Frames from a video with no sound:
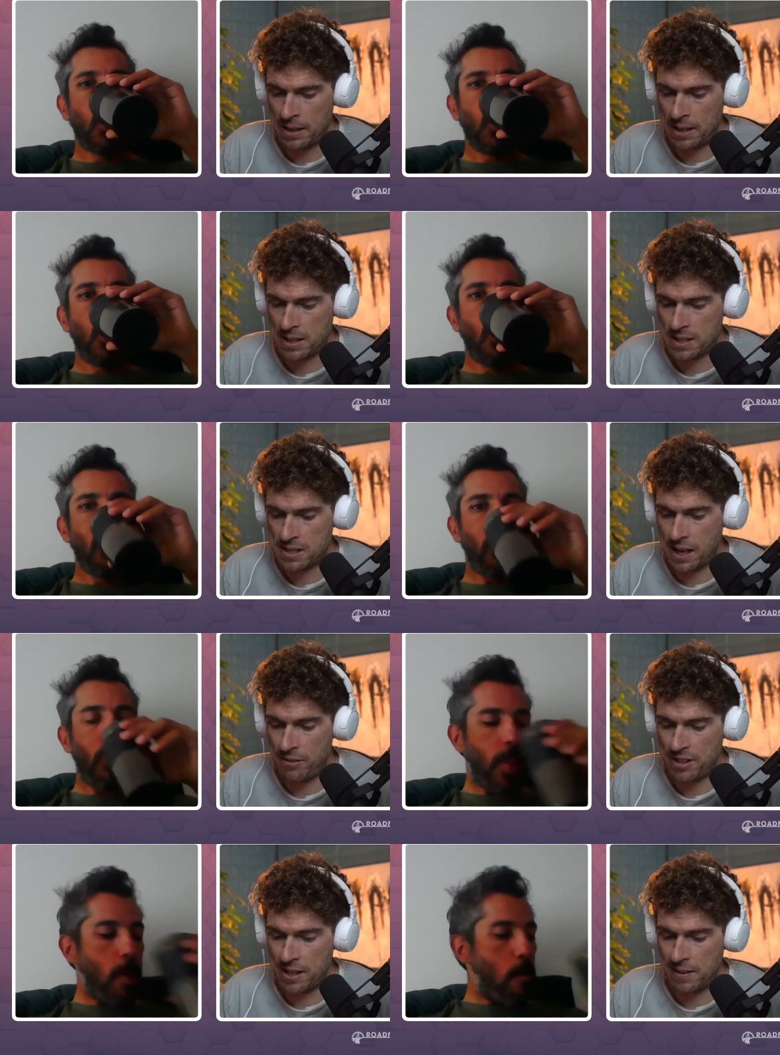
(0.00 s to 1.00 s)
Speaker 1: safety
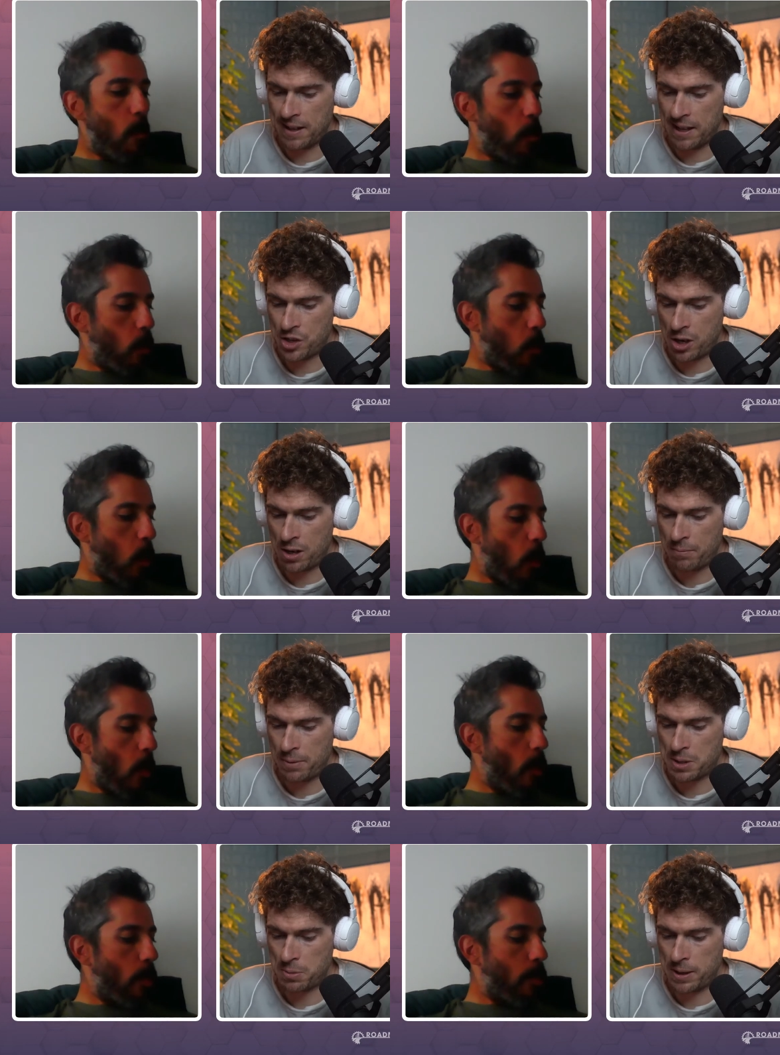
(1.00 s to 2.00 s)
and danger
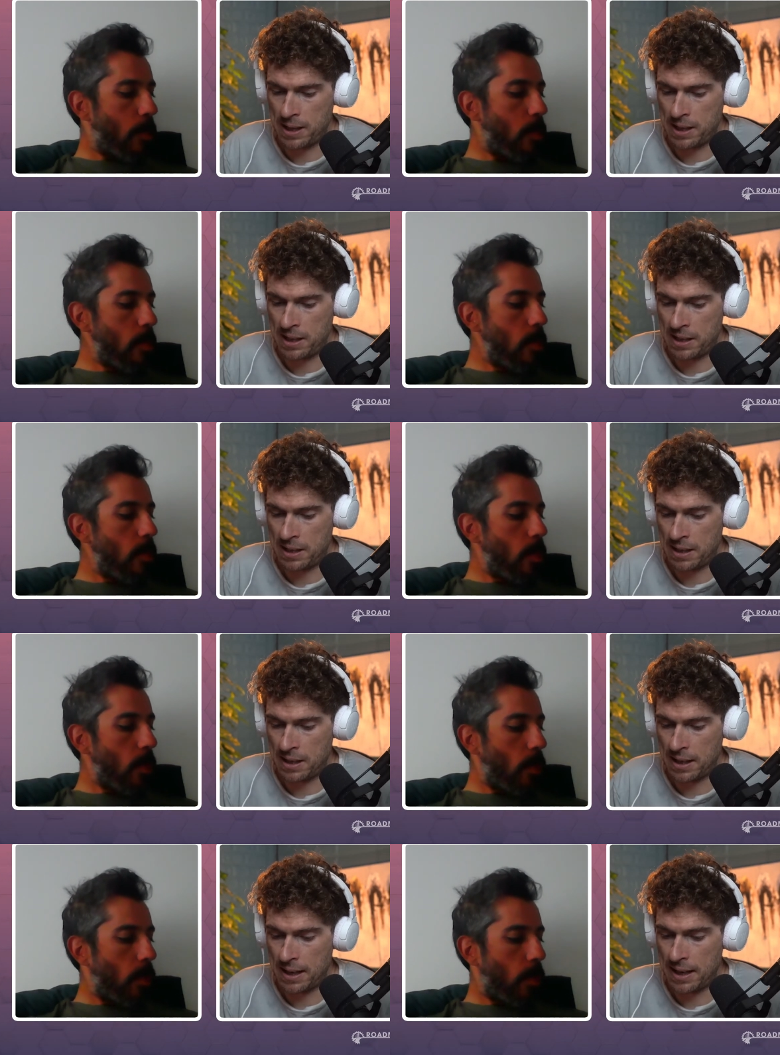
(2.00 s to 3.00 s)
between
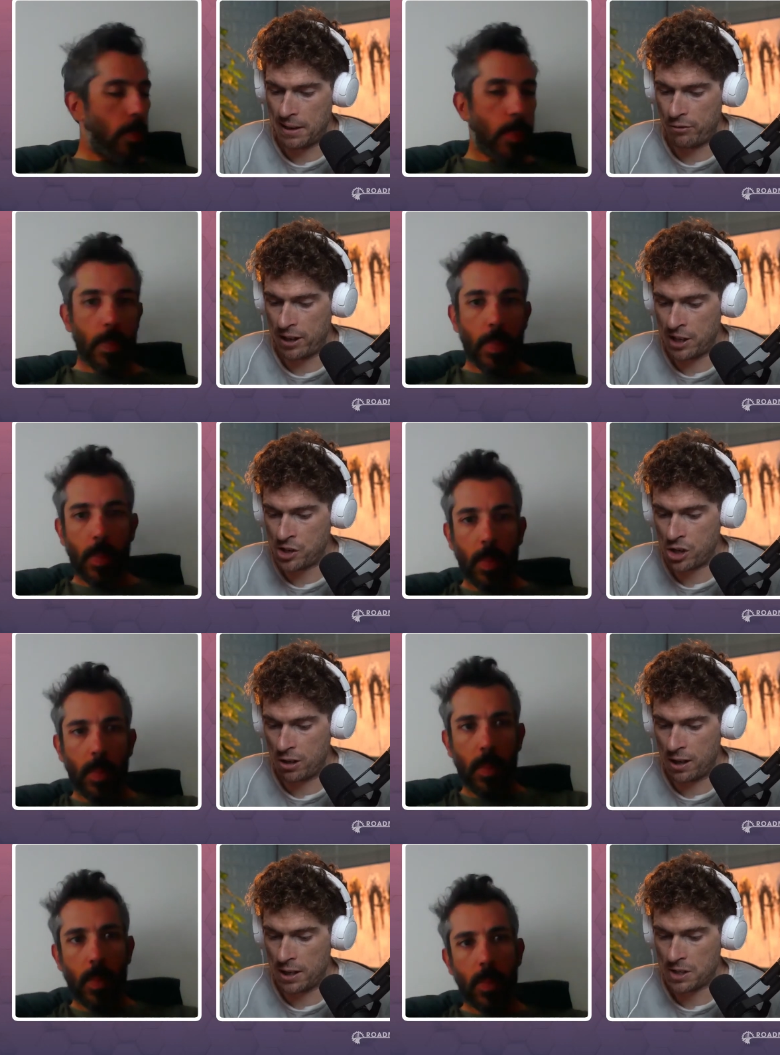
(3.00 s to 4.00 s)
adventure
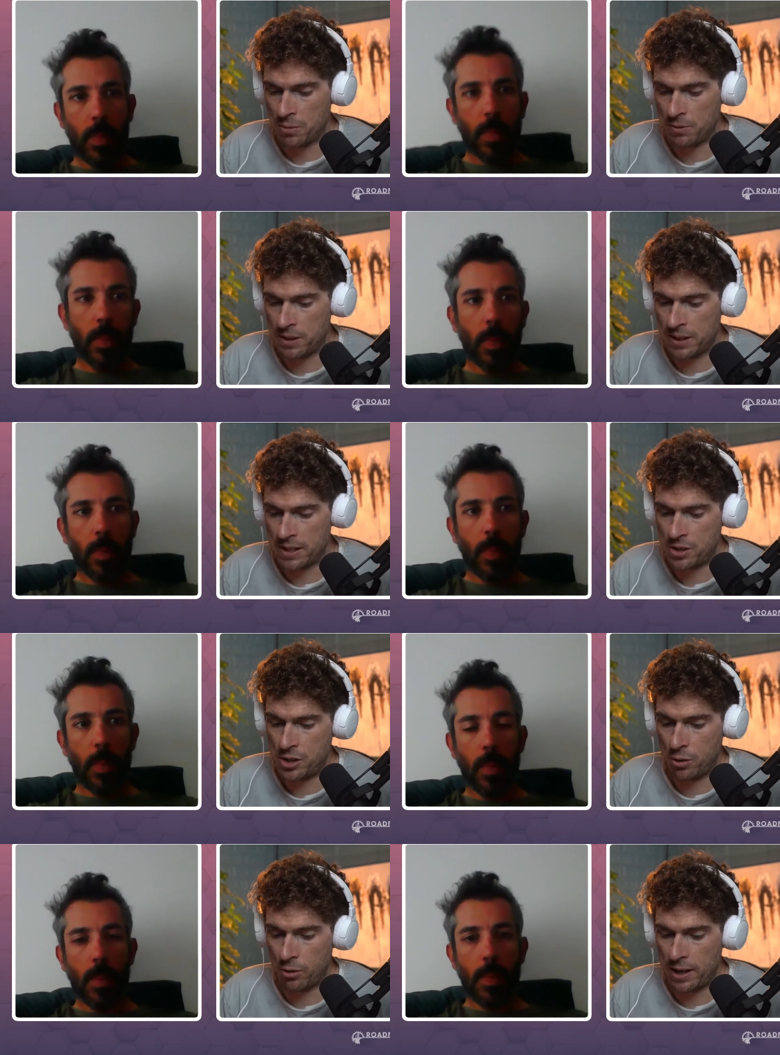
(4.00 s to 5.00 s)
and something that's
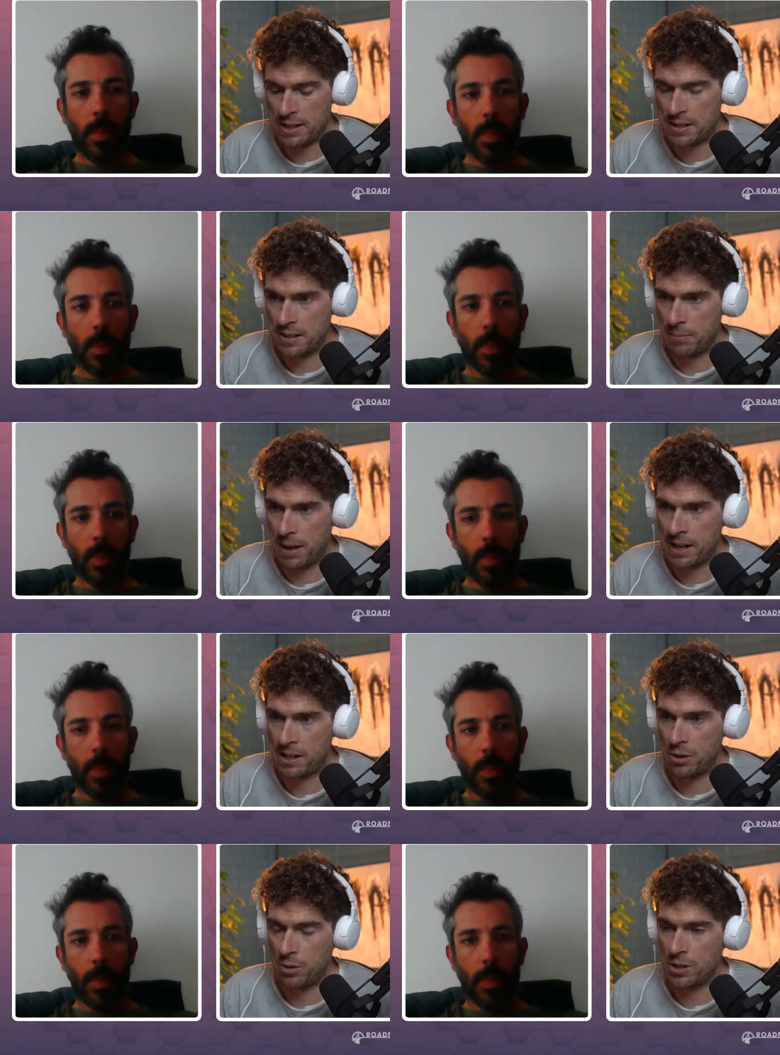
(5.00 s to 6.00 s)
curated and
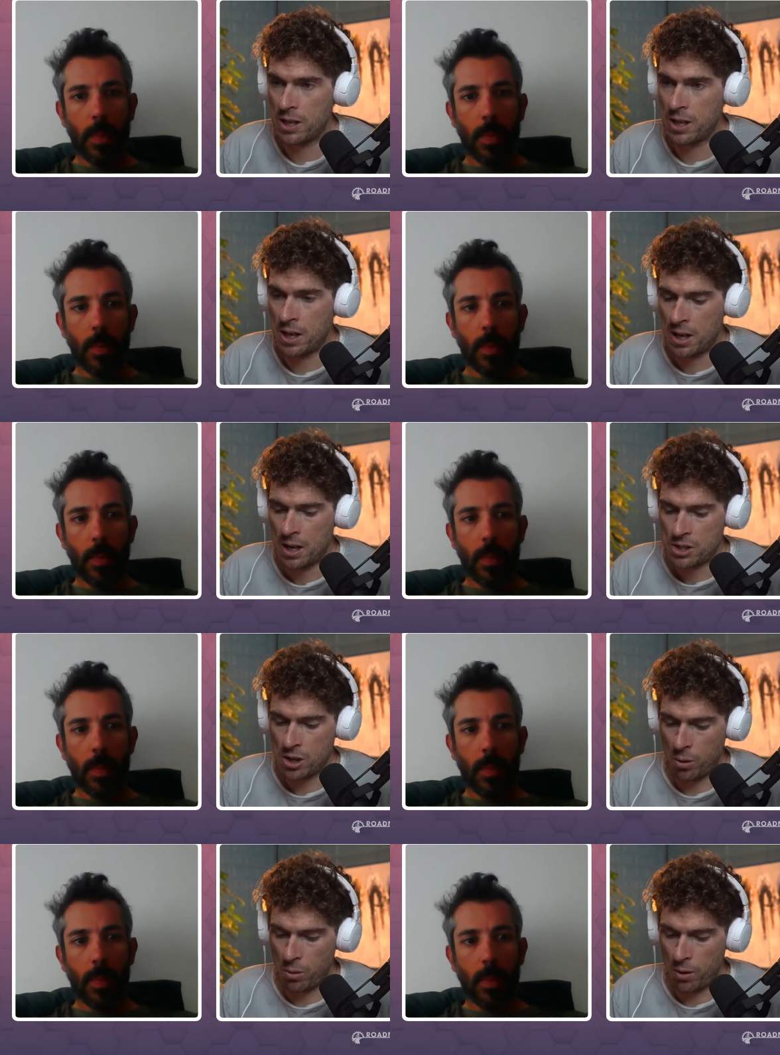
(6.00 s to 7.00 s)
manicured so
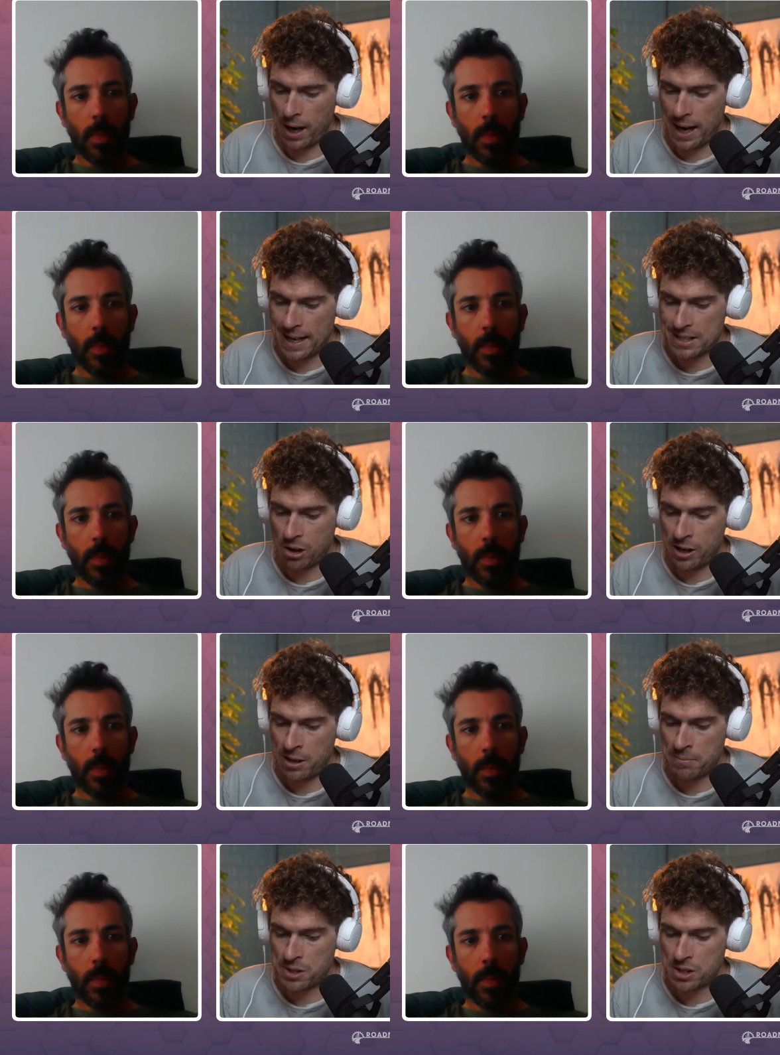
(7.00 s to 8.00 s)
at
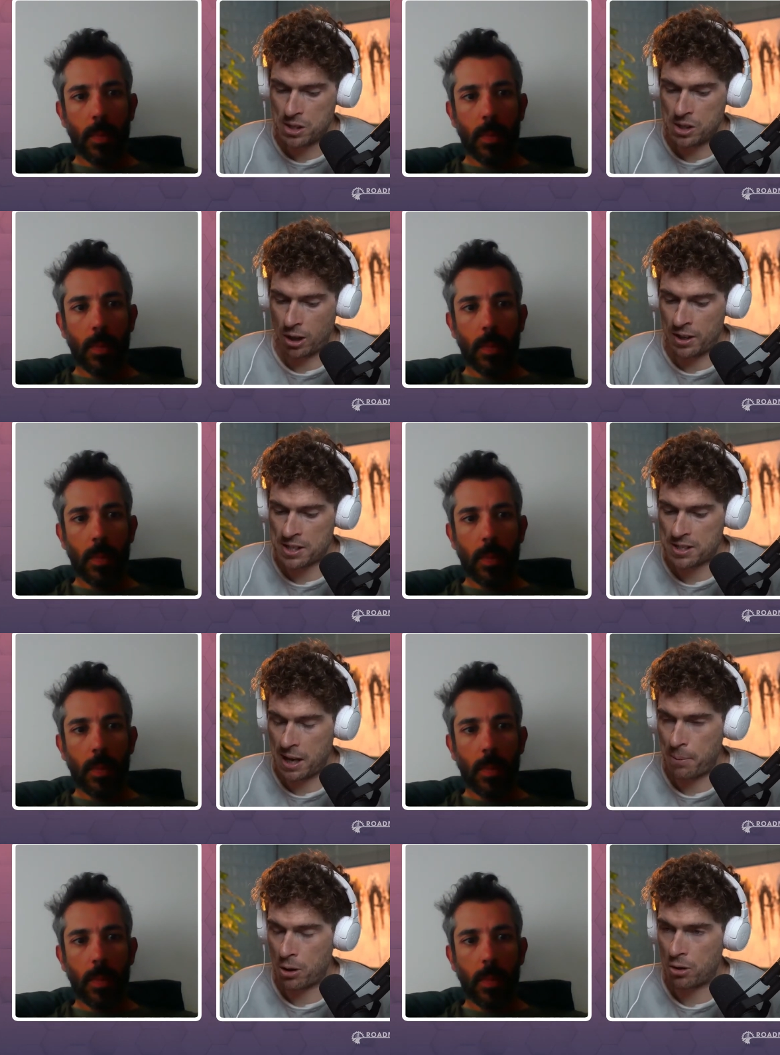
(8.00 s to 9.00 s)
times you're going to step
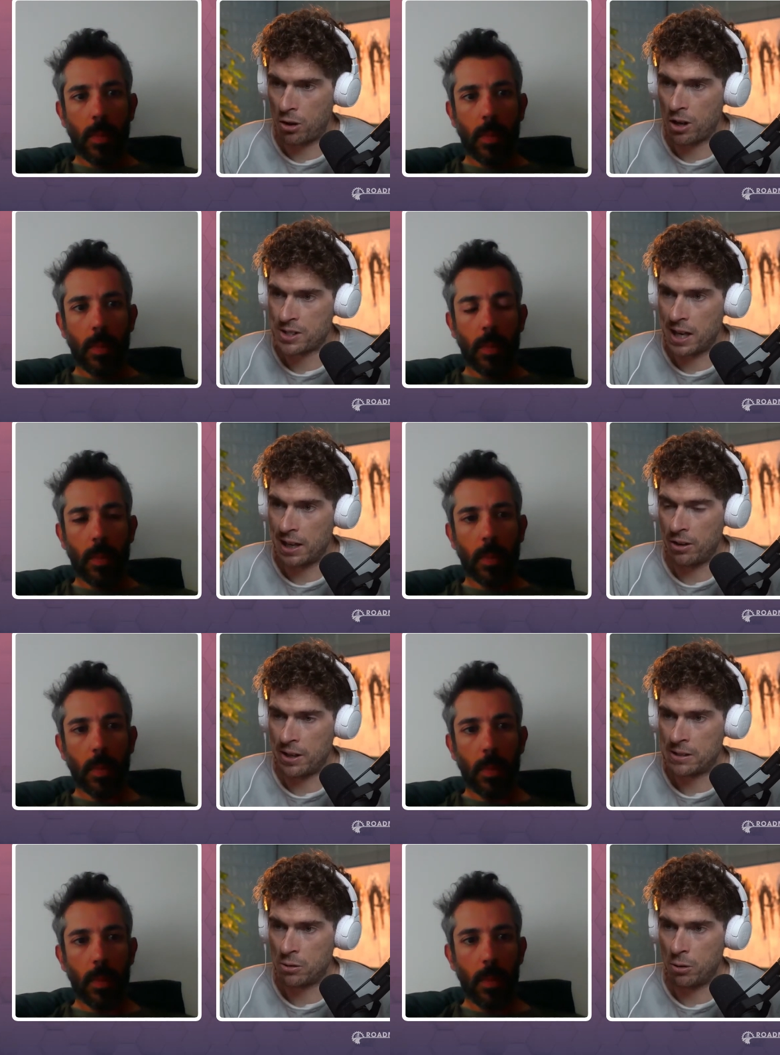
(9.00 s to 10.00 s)
across that line
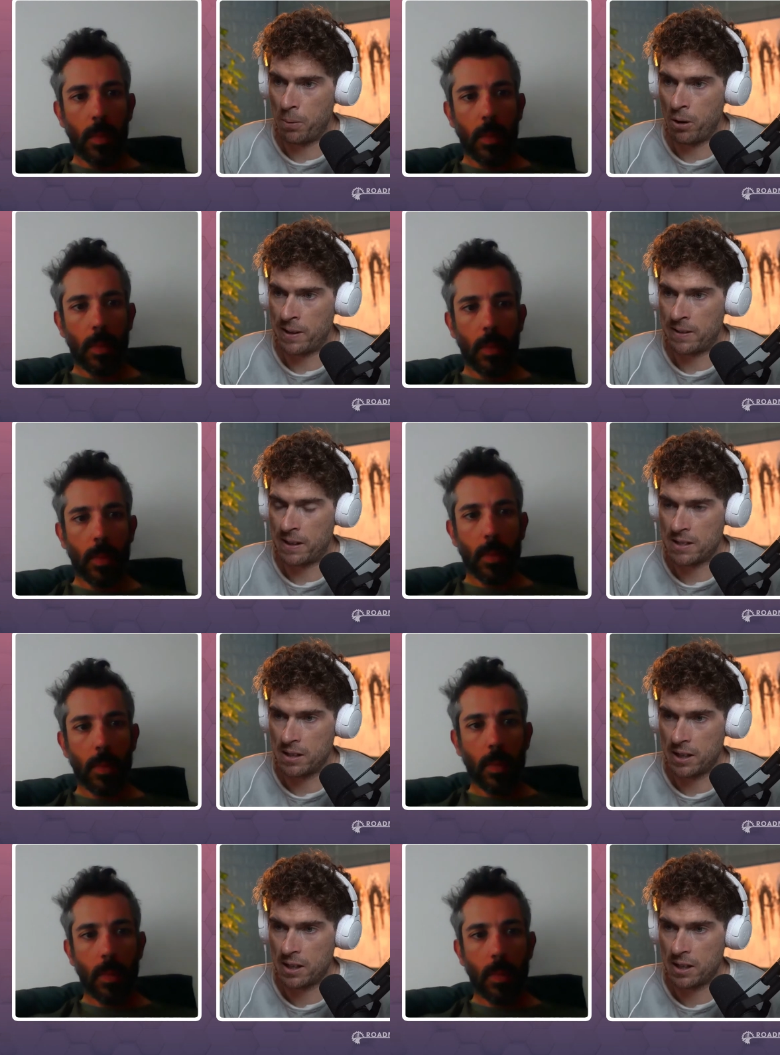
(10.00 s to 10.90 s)
to a point that it's like